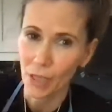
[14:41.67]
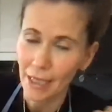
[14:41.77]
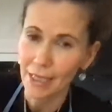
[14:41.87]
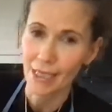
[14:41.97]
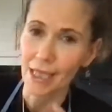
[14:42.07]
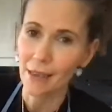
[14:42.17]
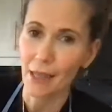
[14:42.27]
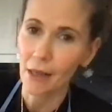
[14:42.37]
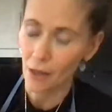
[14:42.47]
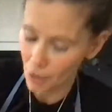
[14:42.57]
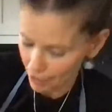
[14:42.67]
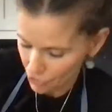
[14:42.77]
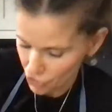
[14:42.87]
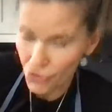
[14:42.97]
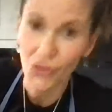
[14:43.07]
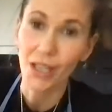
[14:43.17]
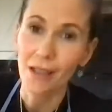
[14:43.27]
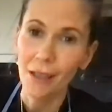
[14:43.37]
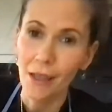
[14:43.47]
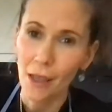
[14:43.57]
I like to get that garlic
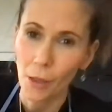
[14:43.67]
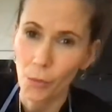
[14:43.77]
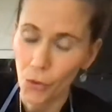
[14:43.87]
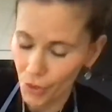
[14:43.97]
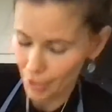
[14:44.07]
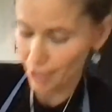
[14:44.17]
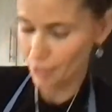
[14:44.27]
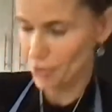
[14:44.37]
churning and broken down.